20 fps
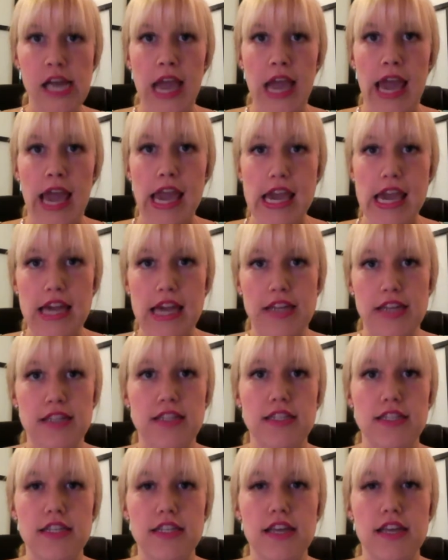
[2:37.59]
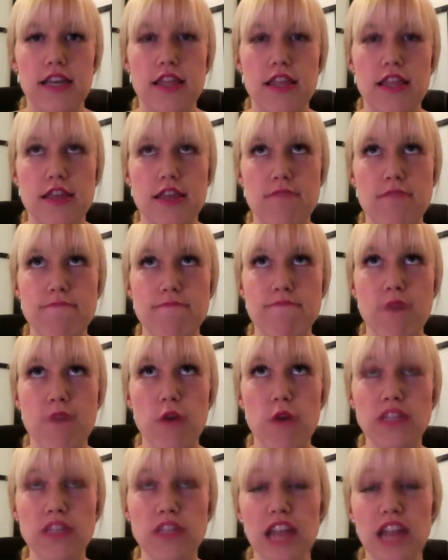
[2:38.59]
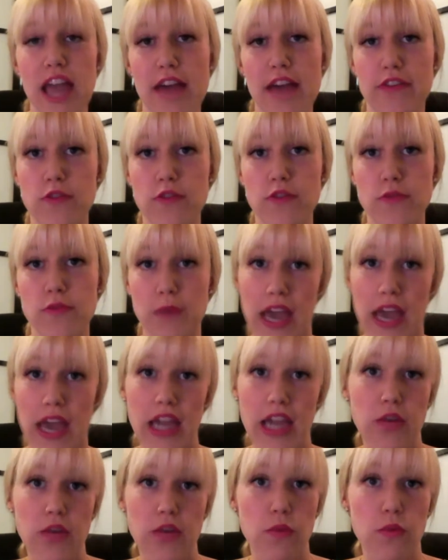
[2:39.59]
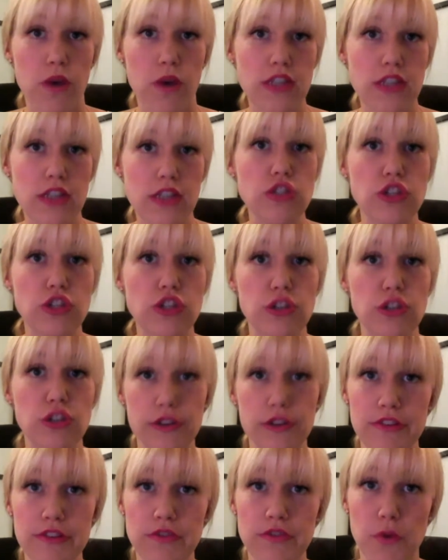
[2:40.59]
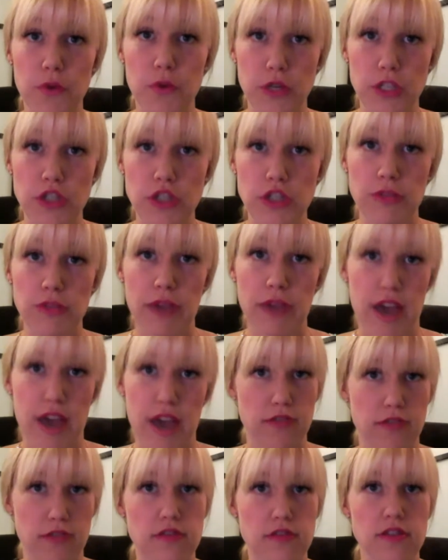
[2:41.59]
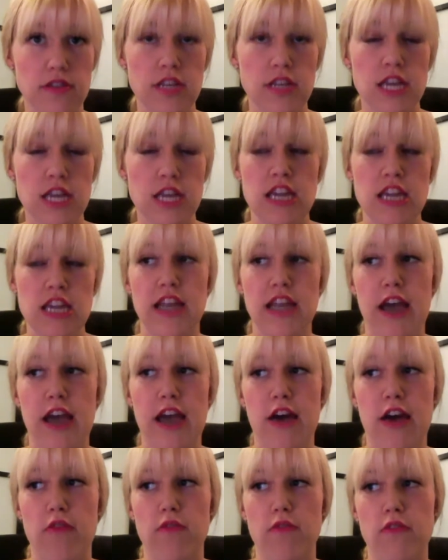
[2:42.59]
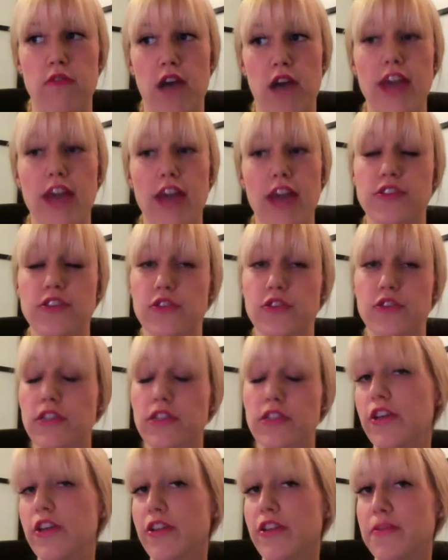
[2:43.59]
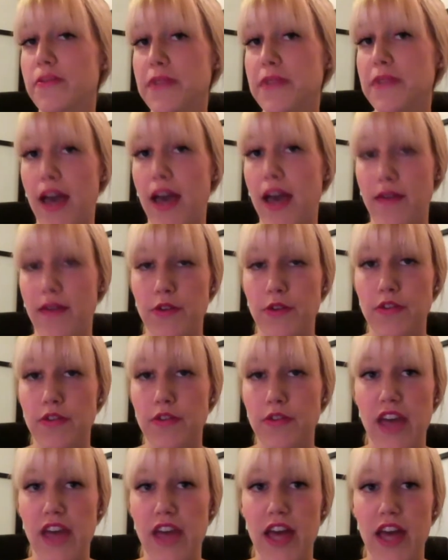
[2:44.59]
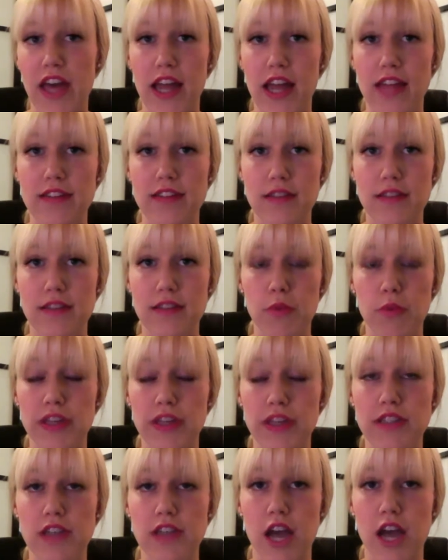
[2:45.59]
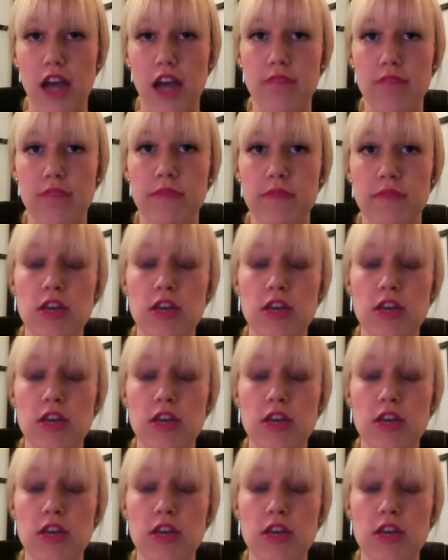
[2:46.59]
And the most that I ever weighed was 242 pounds. Now, I certainly could have been heavier than that at some point in time,